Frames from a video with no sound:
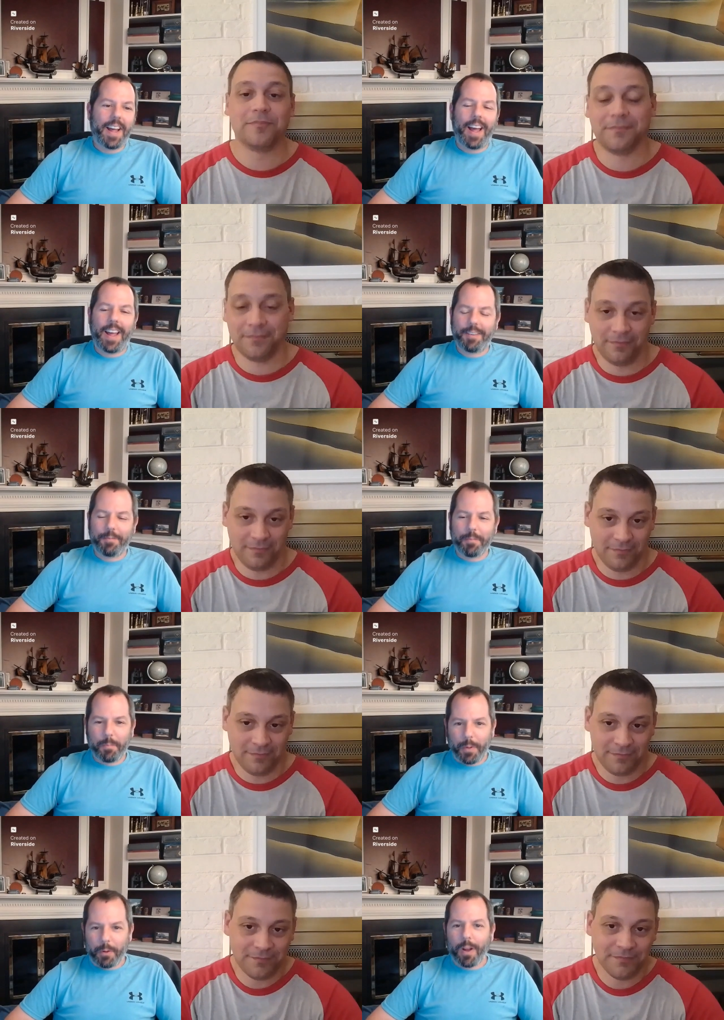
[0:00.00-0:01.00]
Speaker 1: I, I,
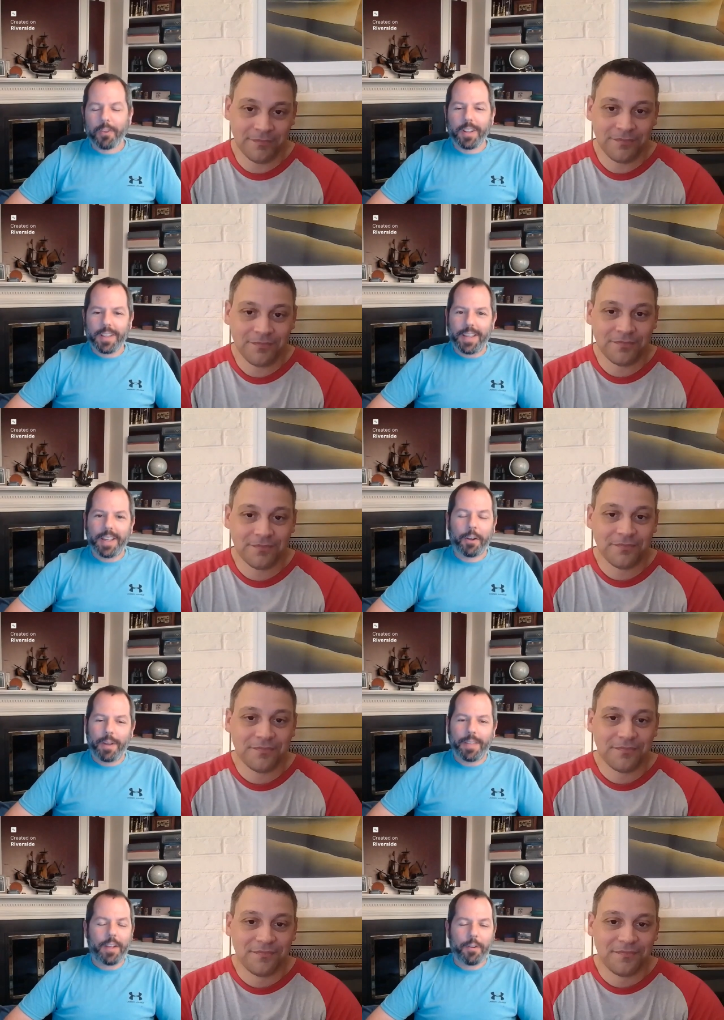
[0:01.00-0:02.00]
begrudgingly
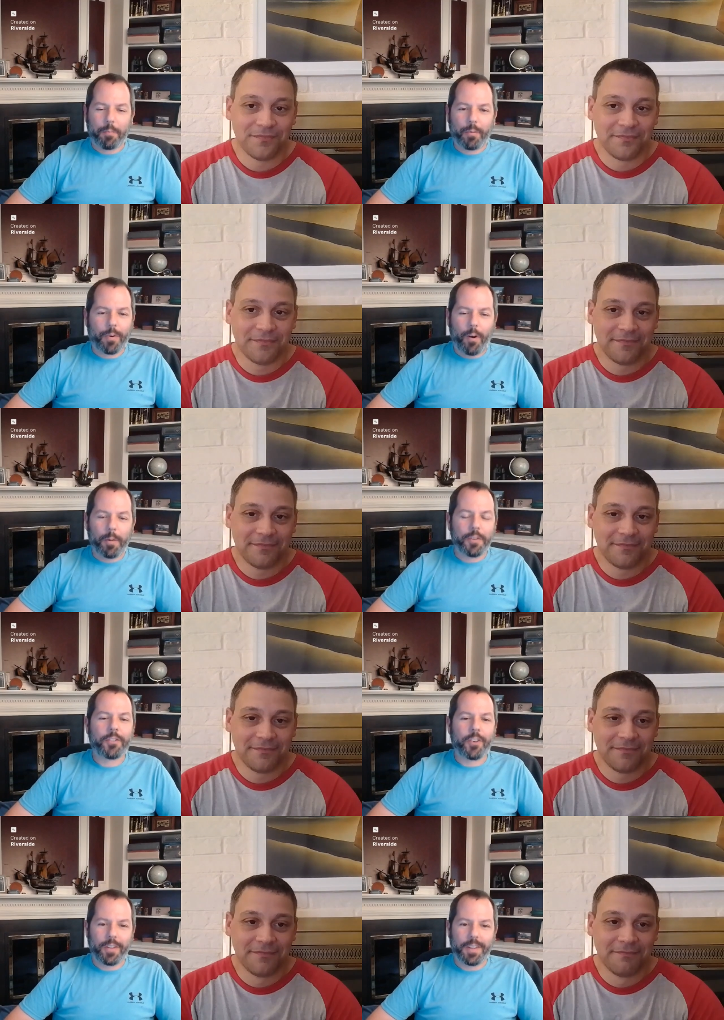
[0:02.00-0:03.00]
agree that you're pro-
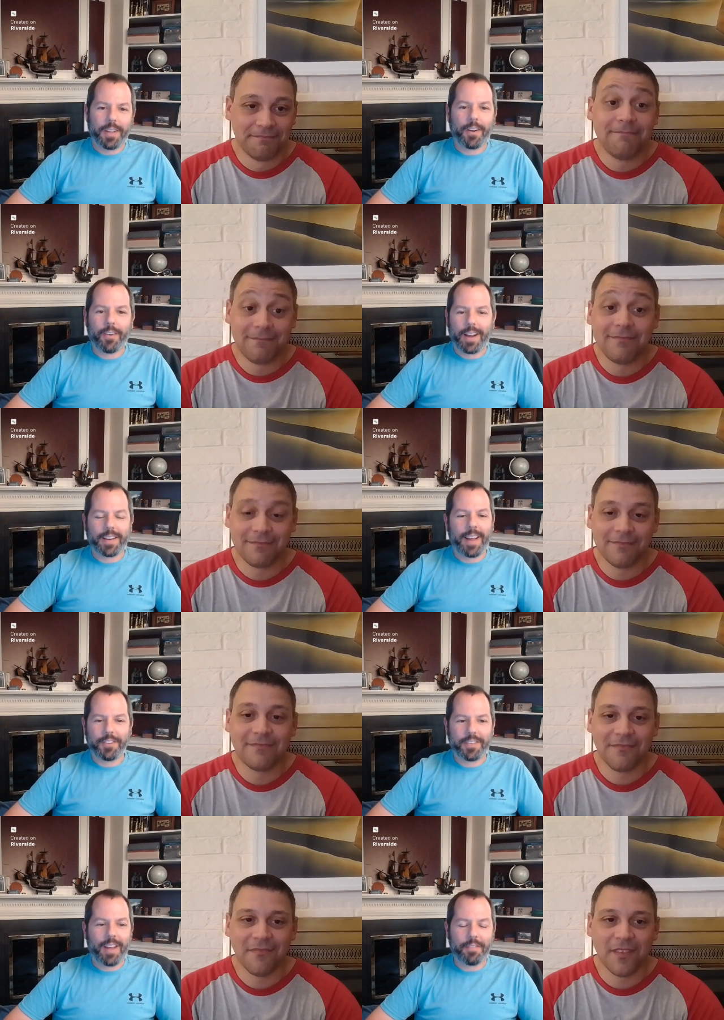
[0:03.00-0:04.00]
almost certainly correct.
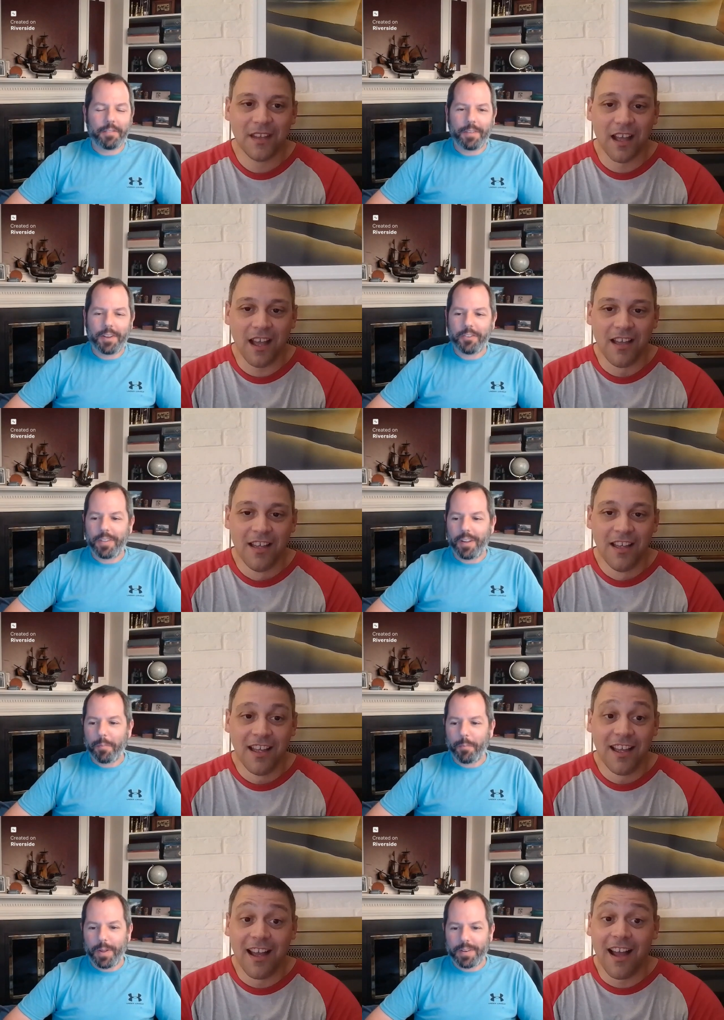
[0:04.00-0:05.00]
I just haven't mentioned
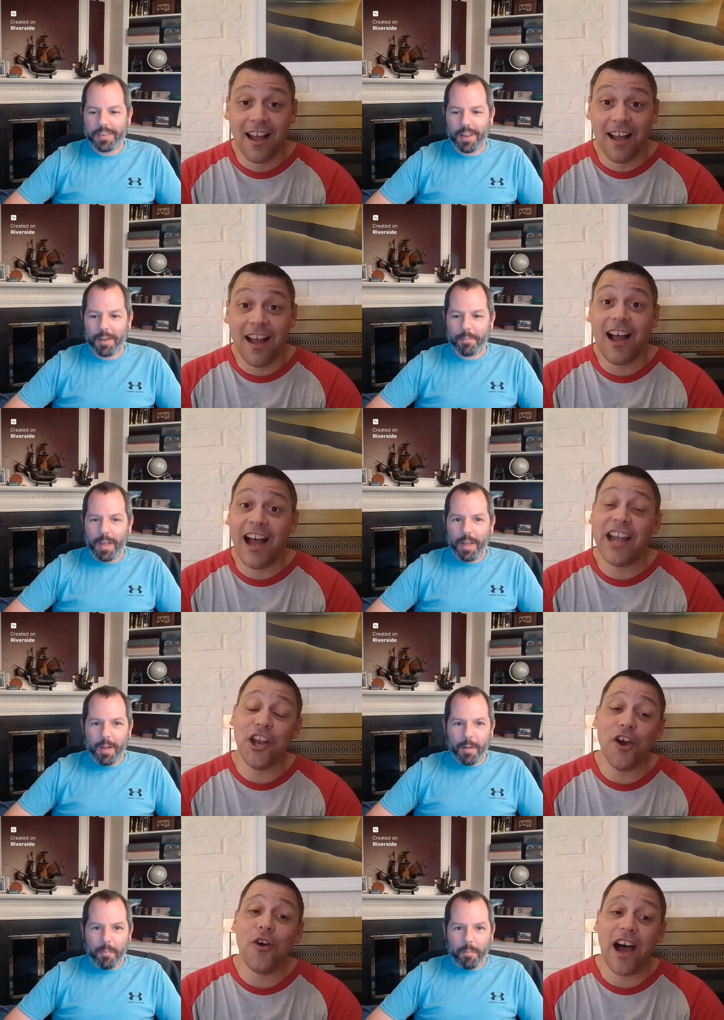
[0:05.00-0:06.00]
there, but um, I
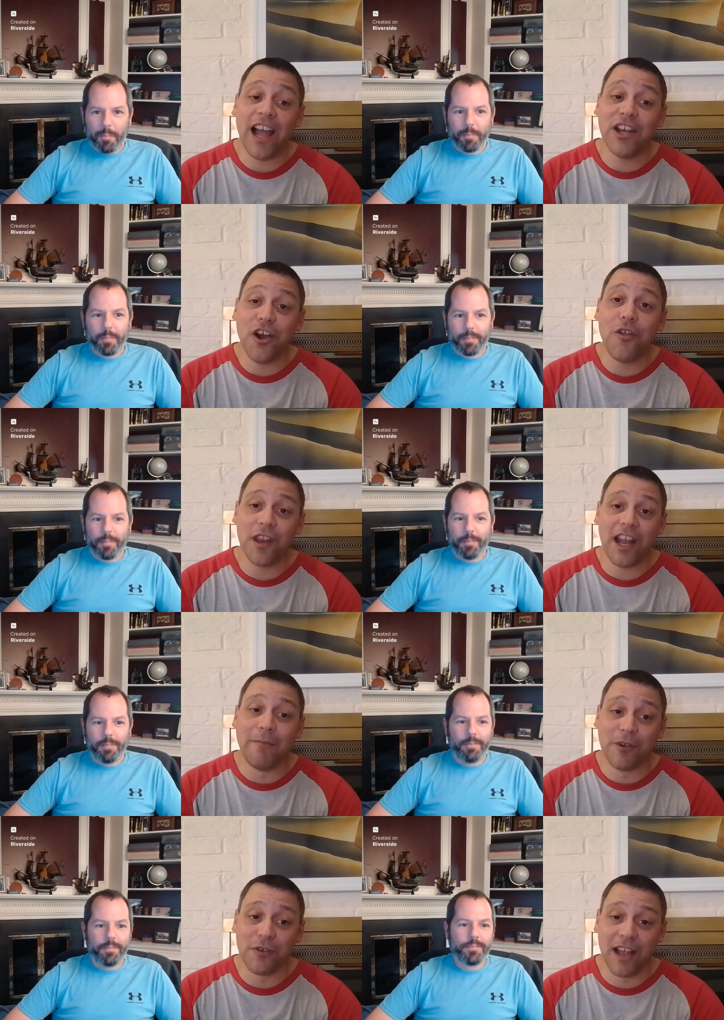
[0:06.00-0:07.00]
Speaker 2: know I know that
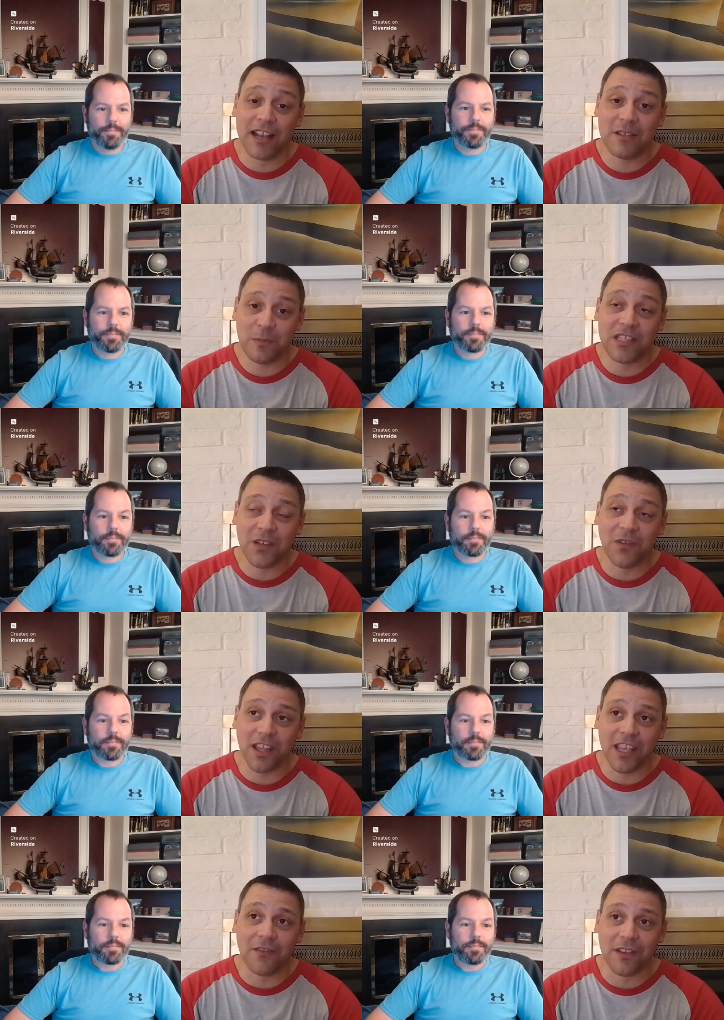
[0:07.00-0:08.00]
I'm correct,
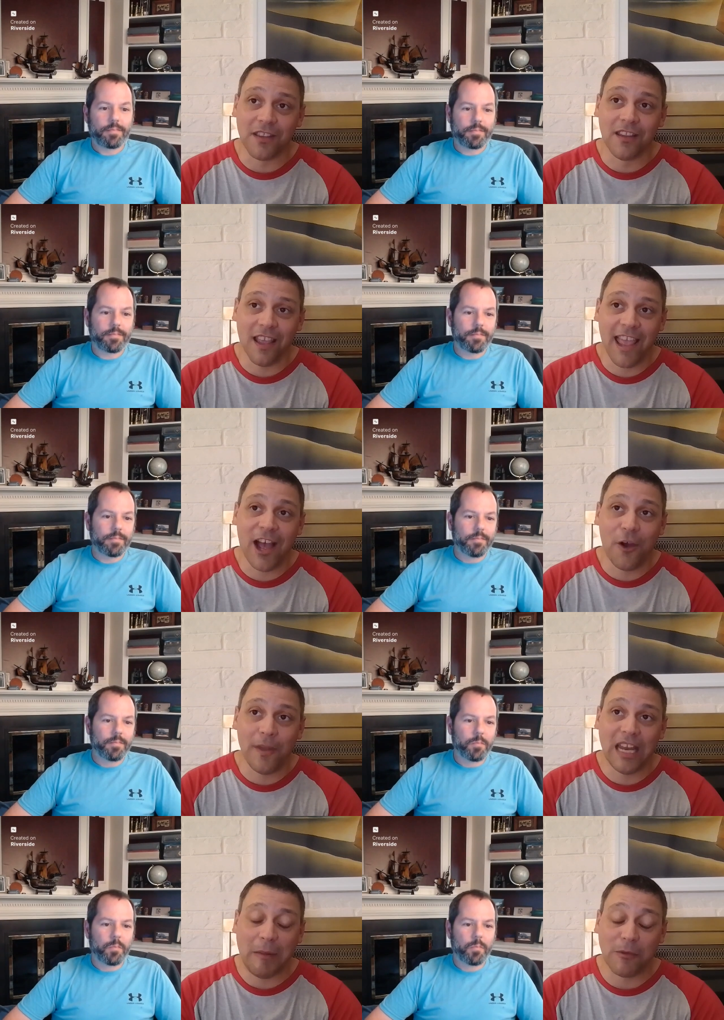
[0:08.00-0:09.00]
specifically given how
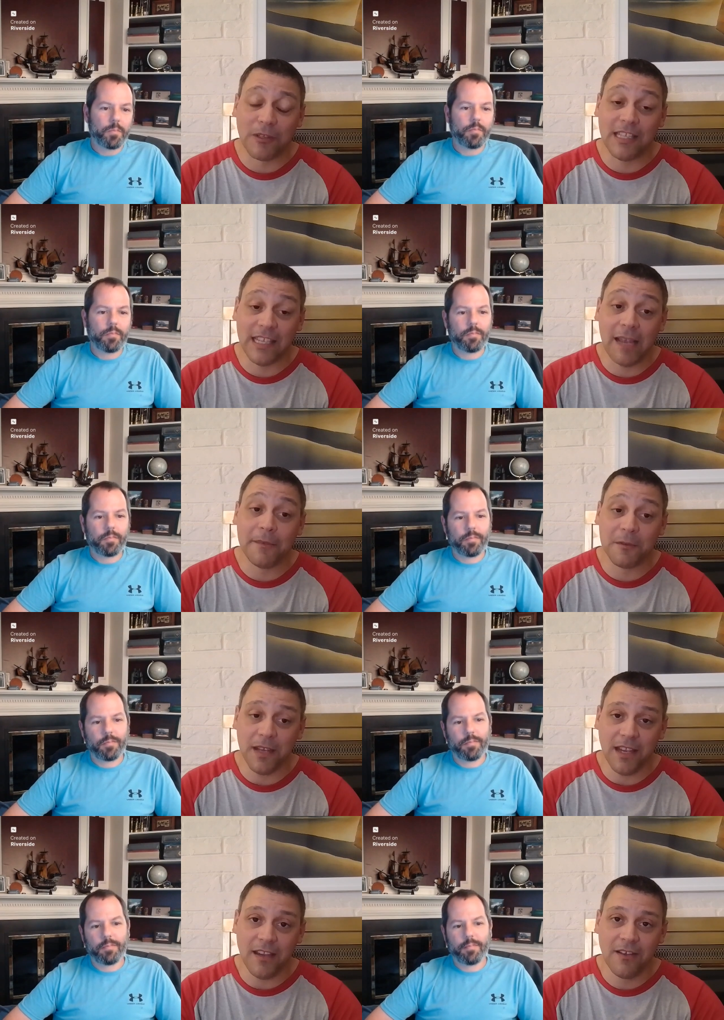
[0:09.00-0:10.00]
many people DM'd
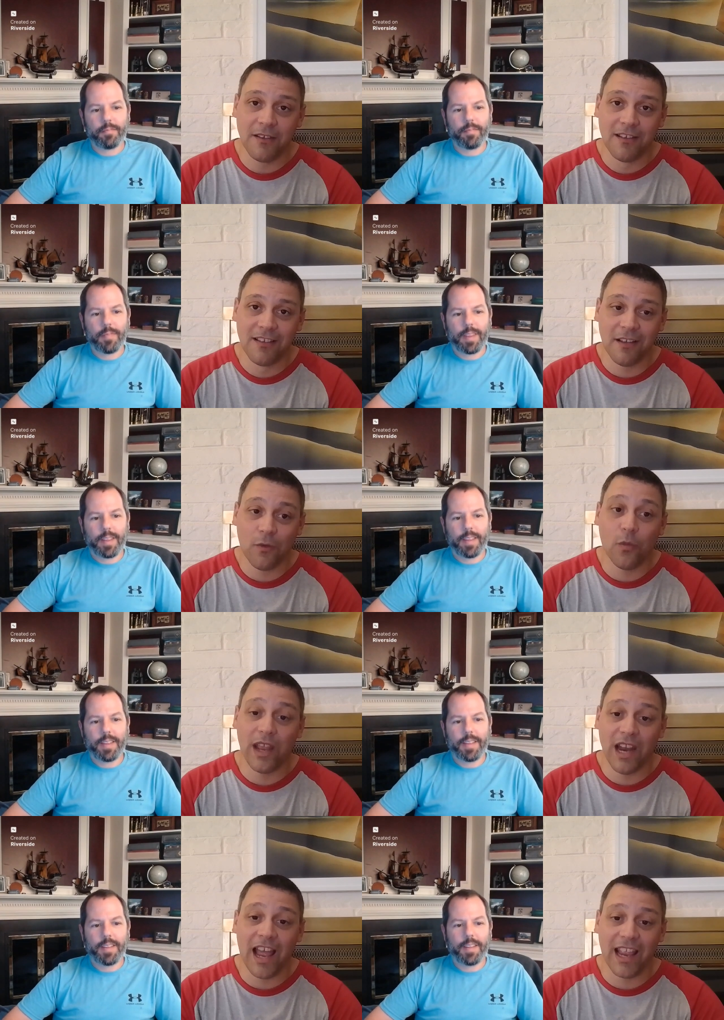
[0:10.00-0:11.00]
me
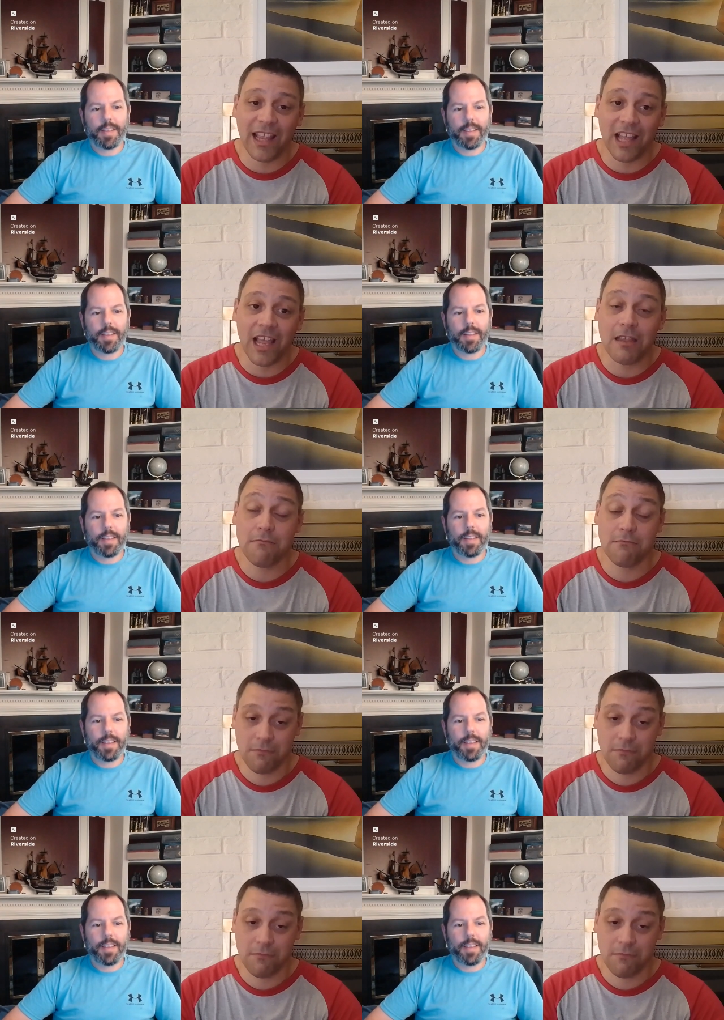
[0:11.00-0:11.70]
when I like